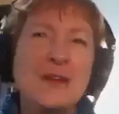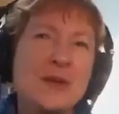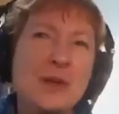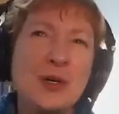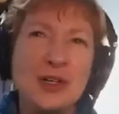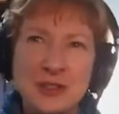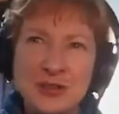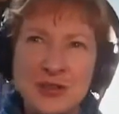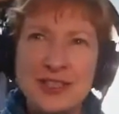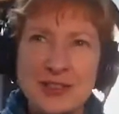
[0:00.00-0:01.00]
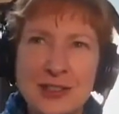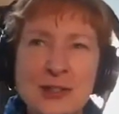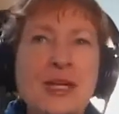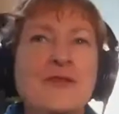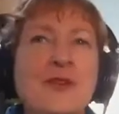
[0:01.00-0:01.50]
phone calls or visits did
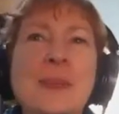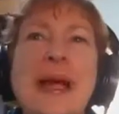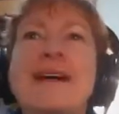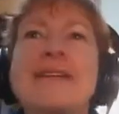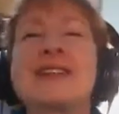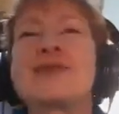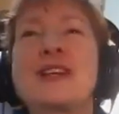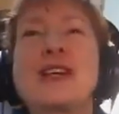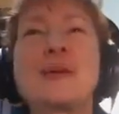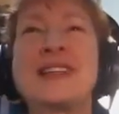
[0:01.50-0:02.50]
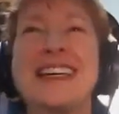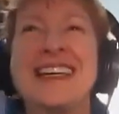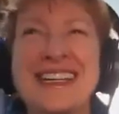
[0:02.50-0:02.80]
you get from parents frequently?